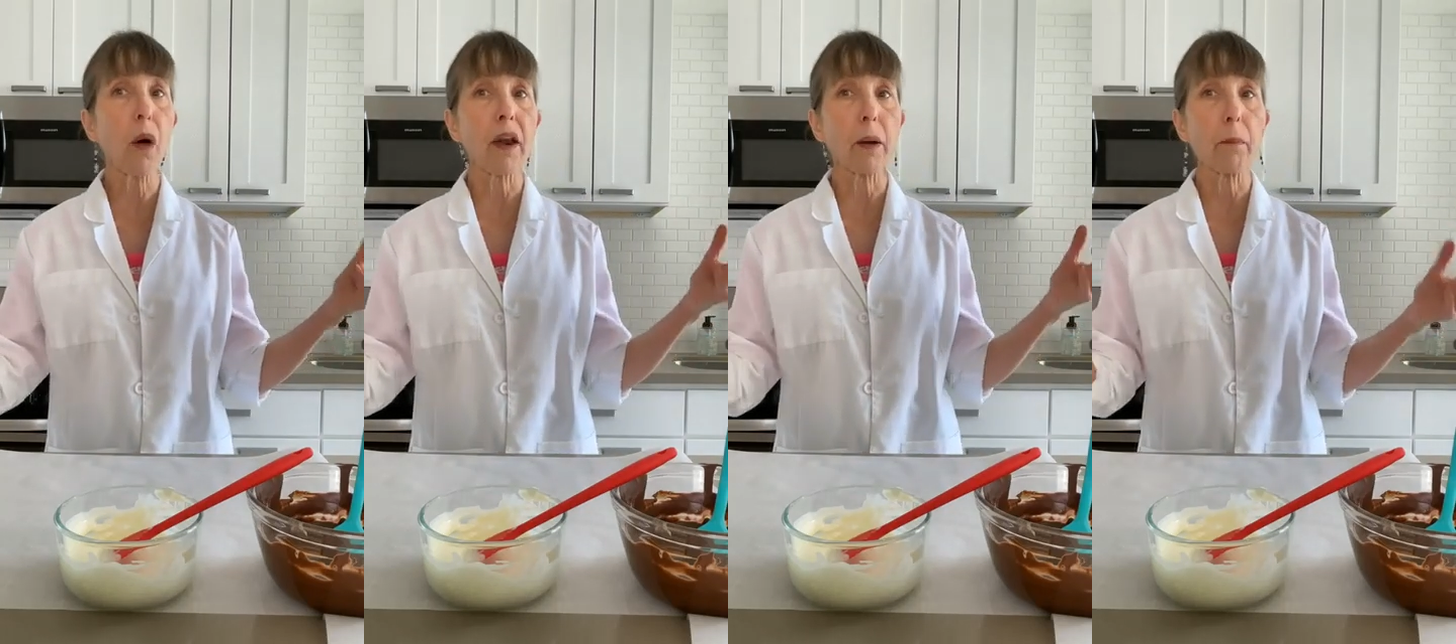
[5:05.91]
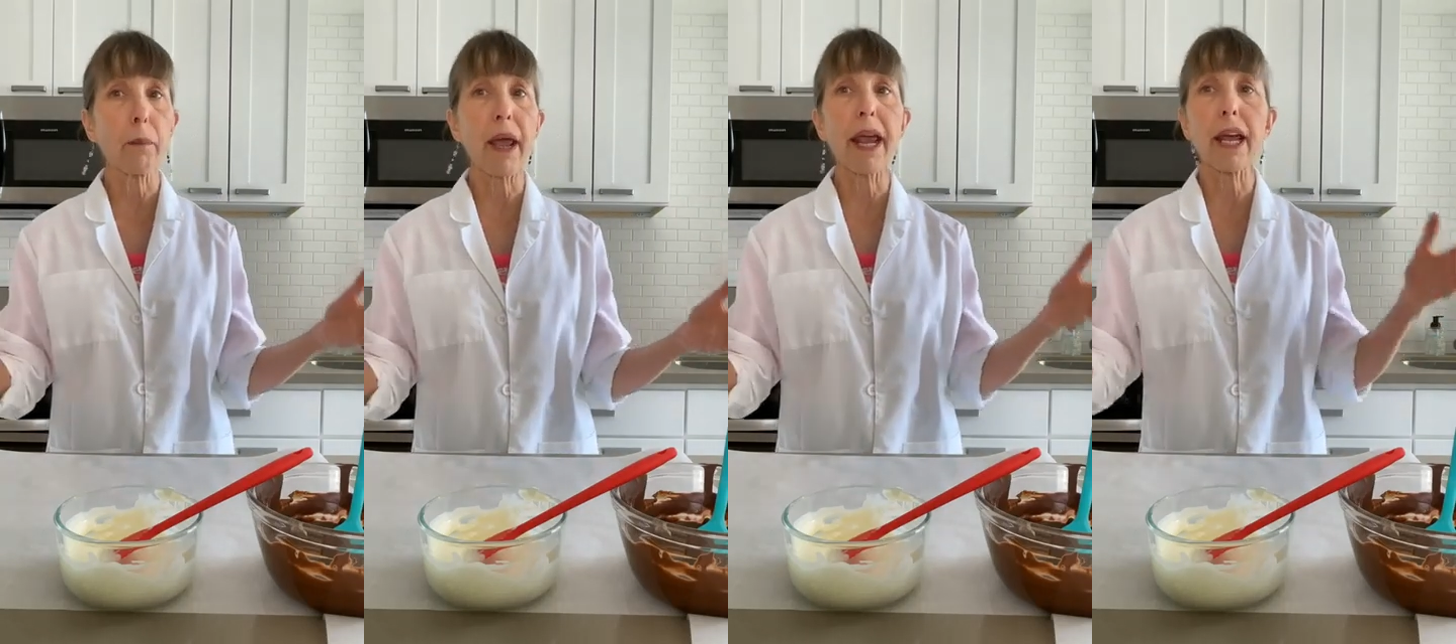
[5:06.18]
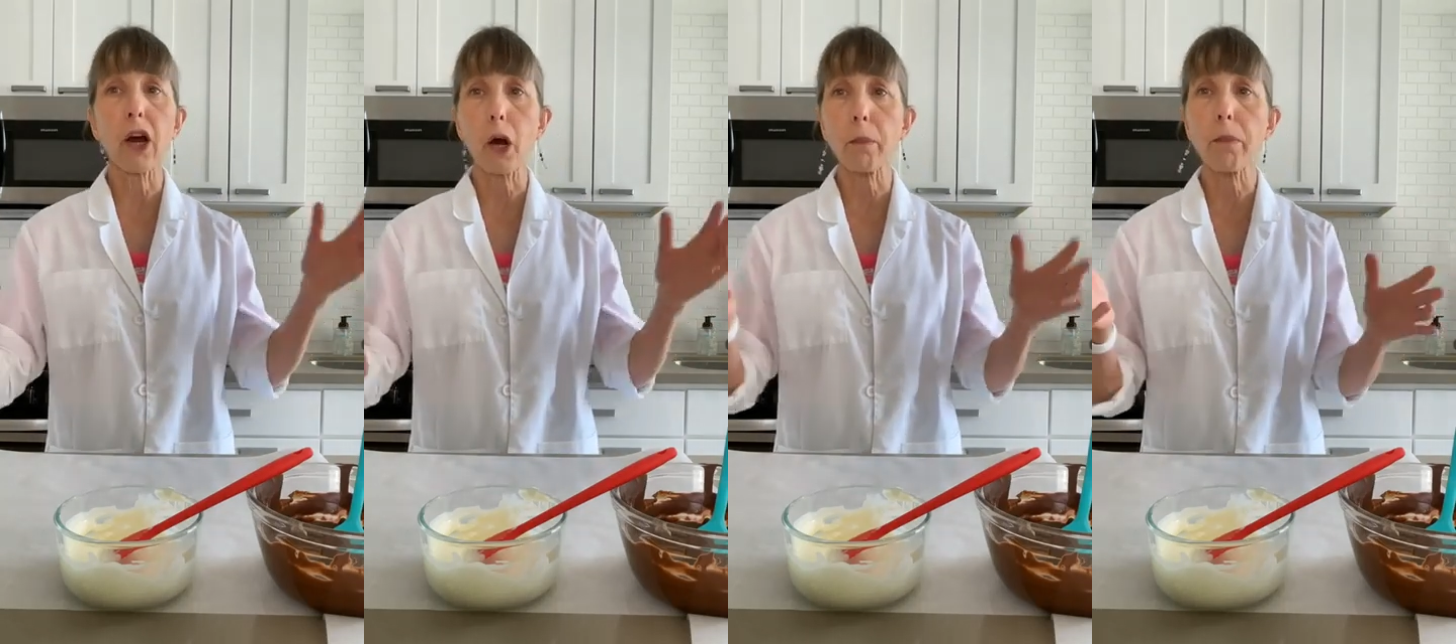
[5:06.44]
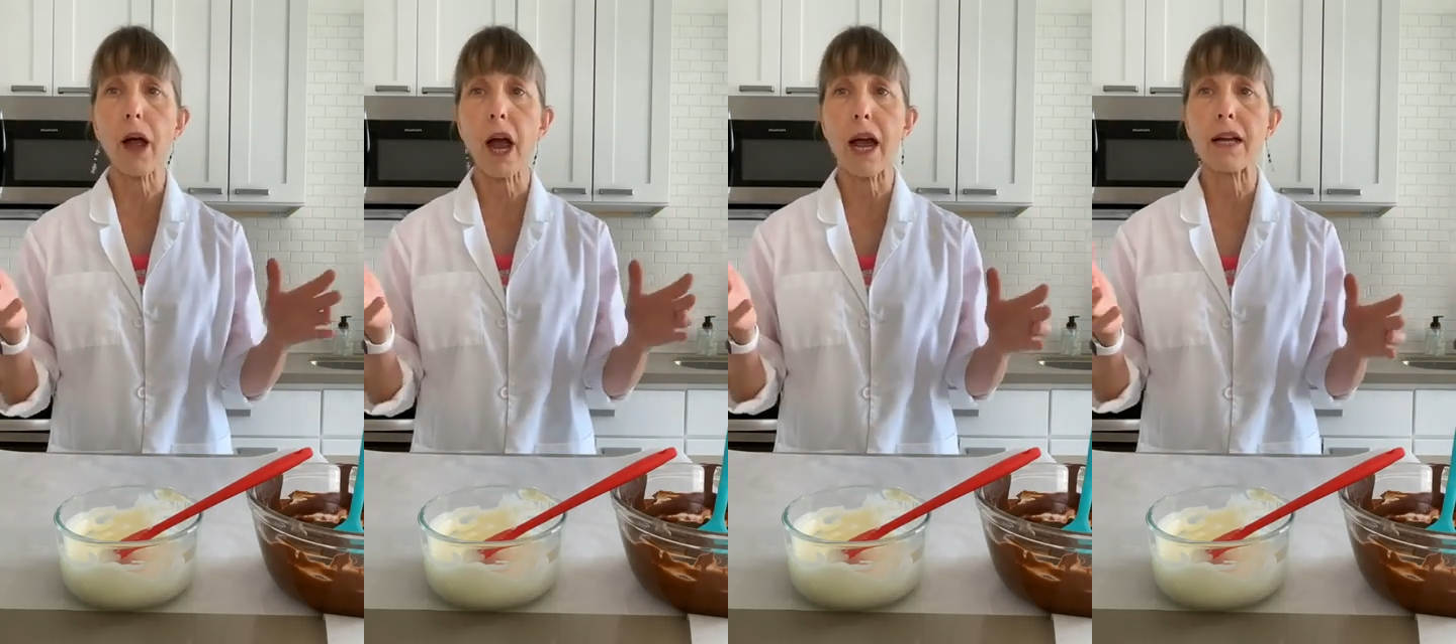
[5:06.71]
want to bake
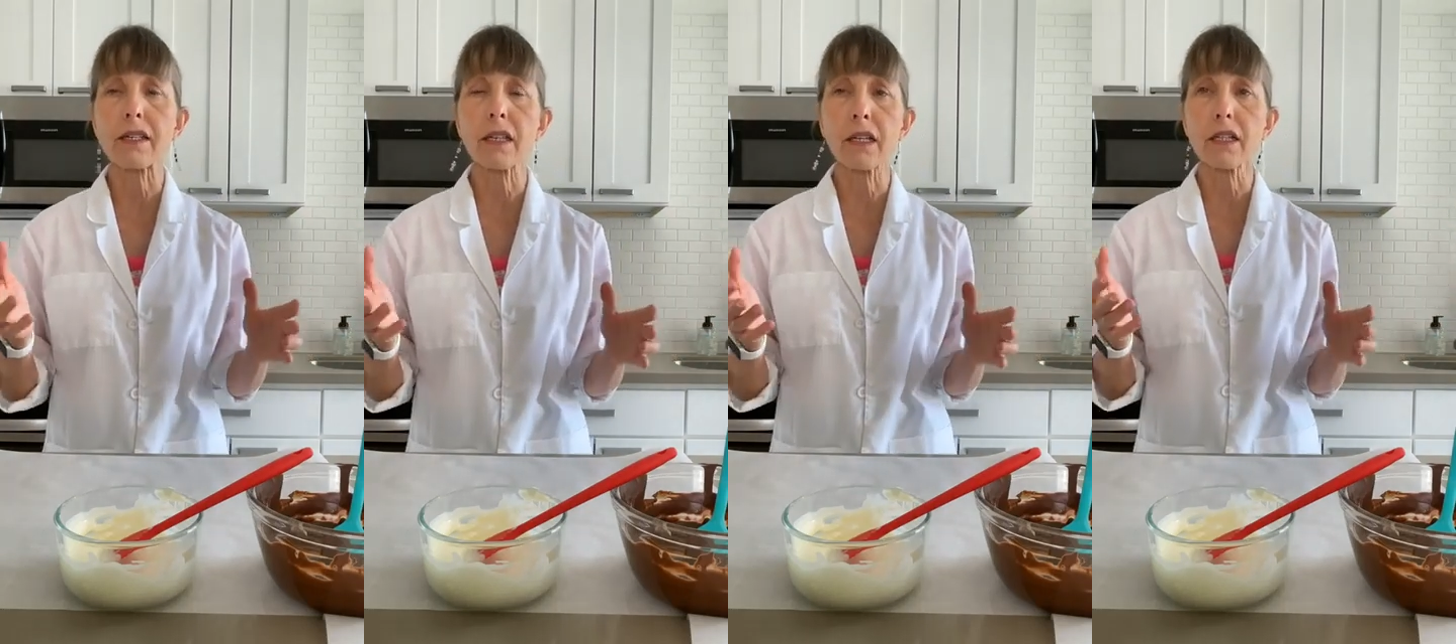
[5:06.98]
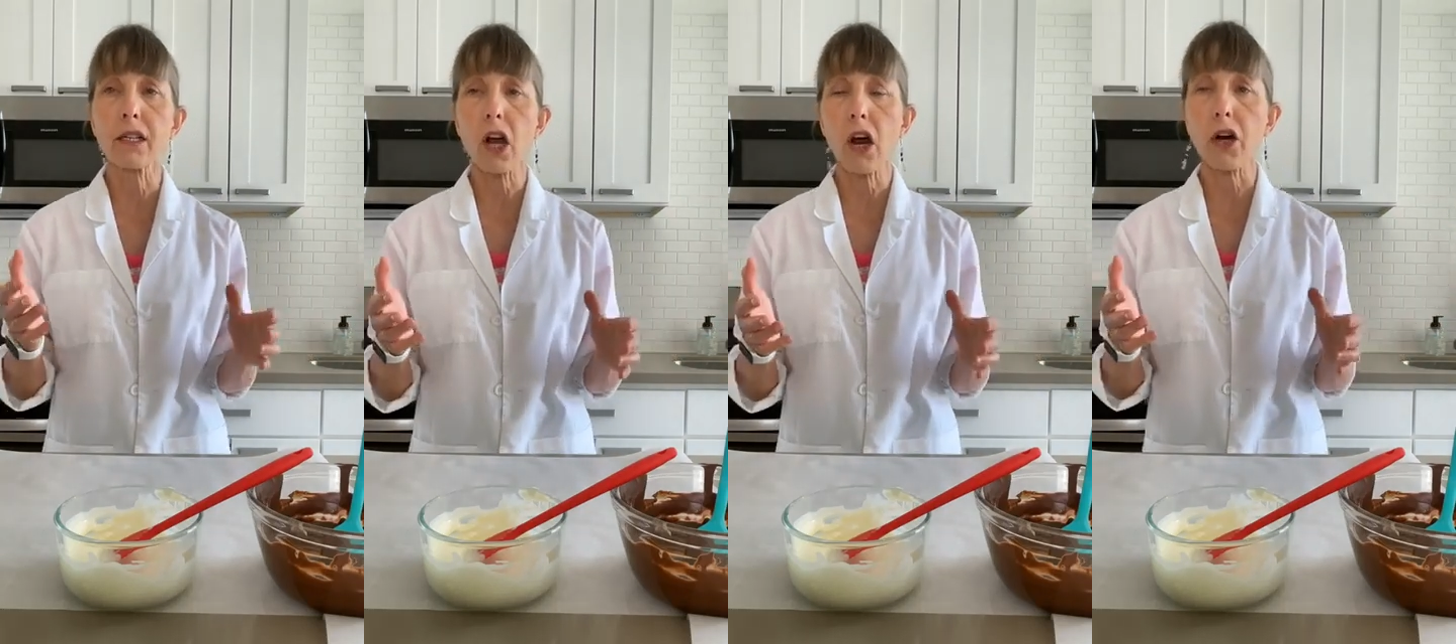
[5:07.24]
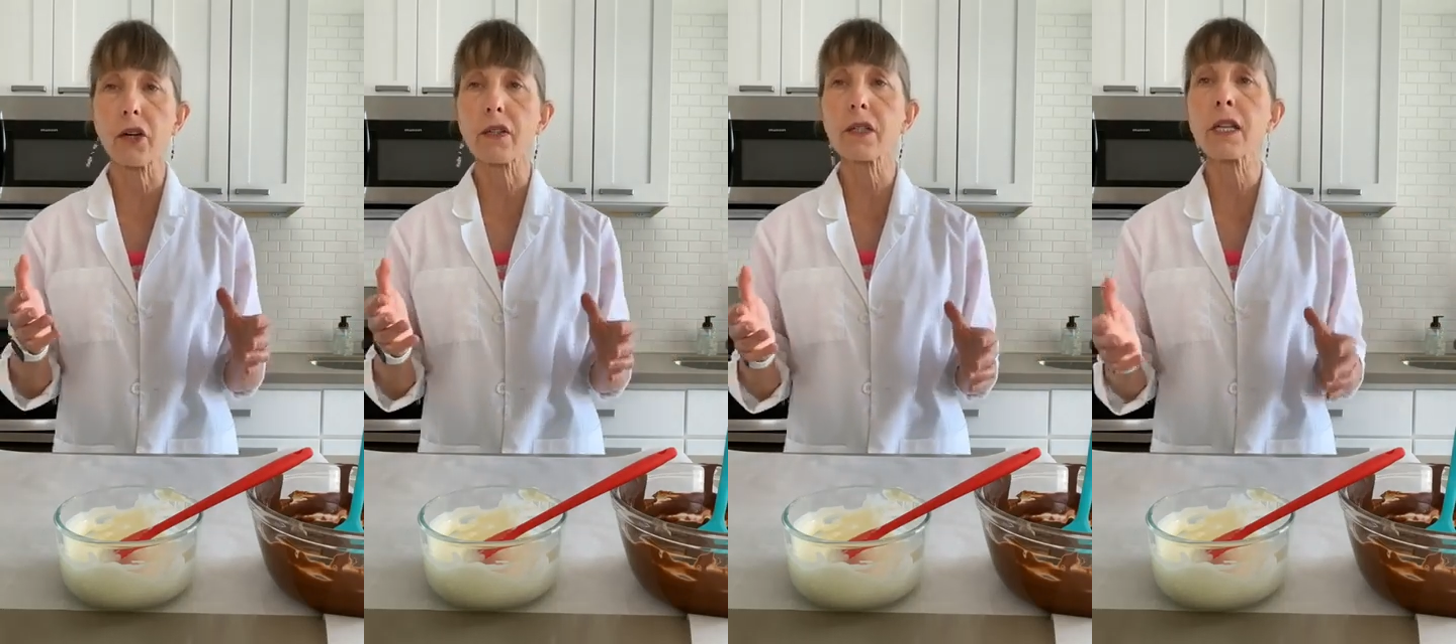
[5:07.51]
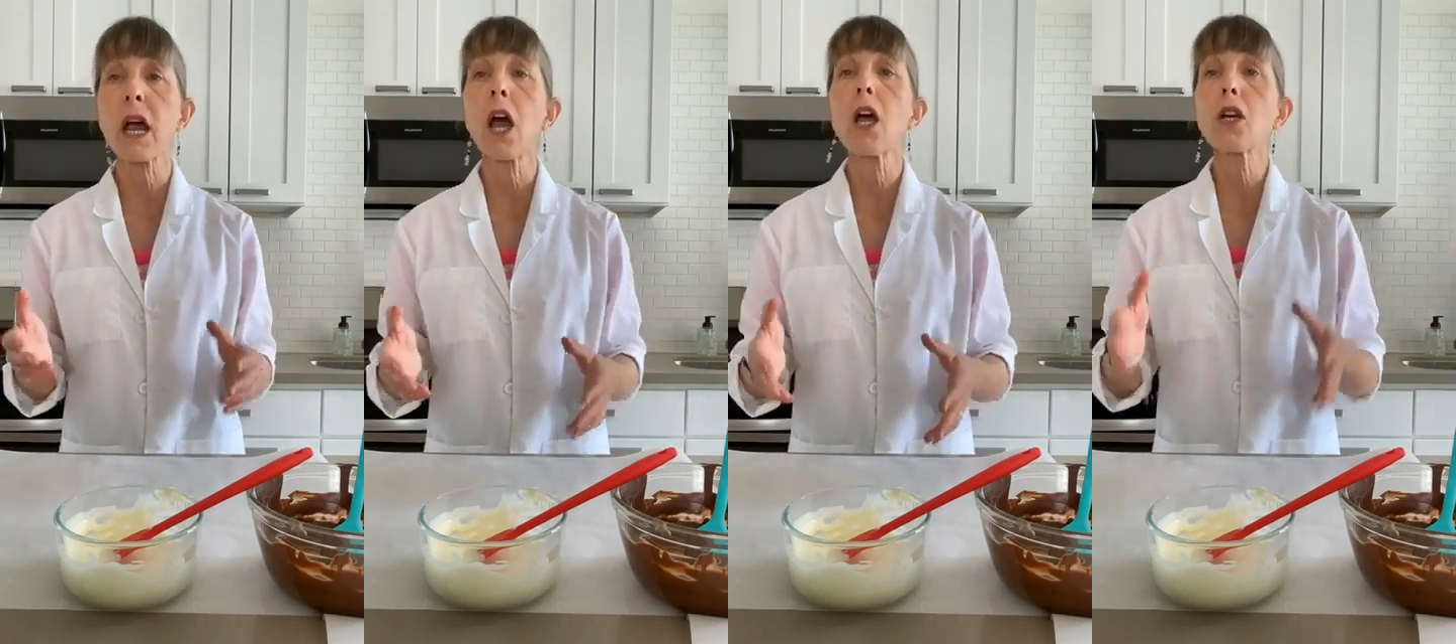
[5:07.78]
our pies and
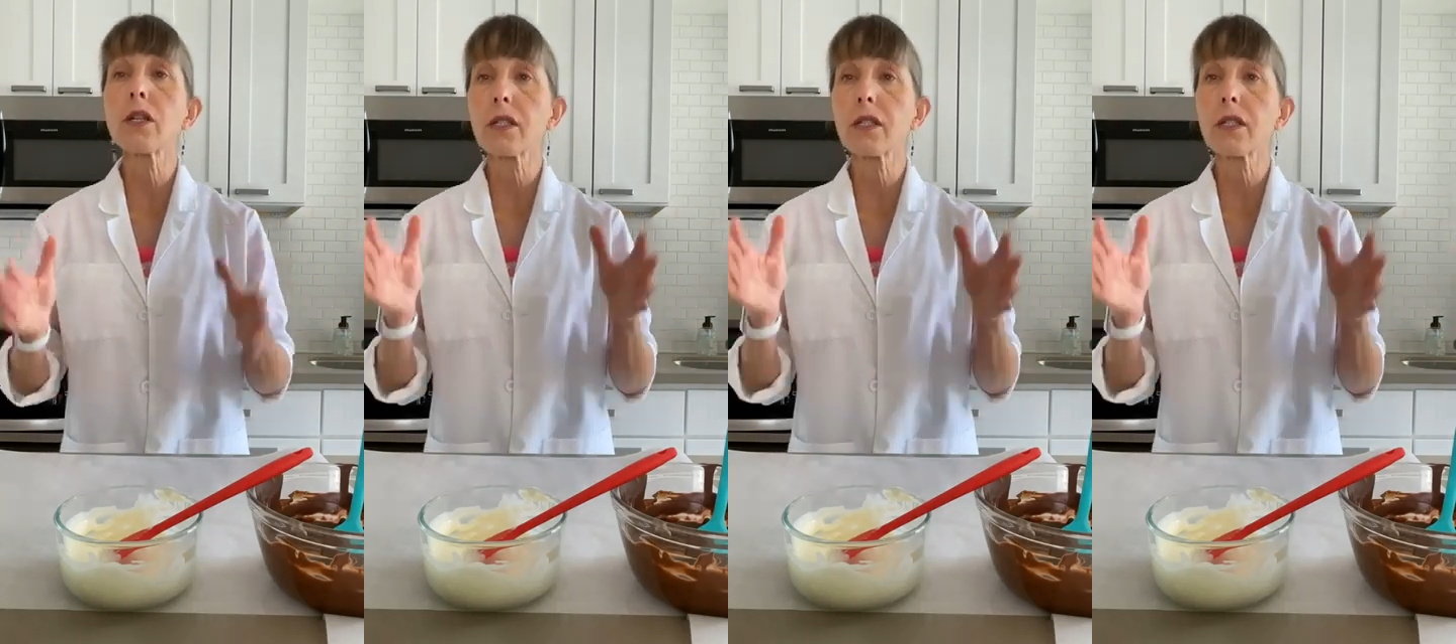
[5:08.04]
tarts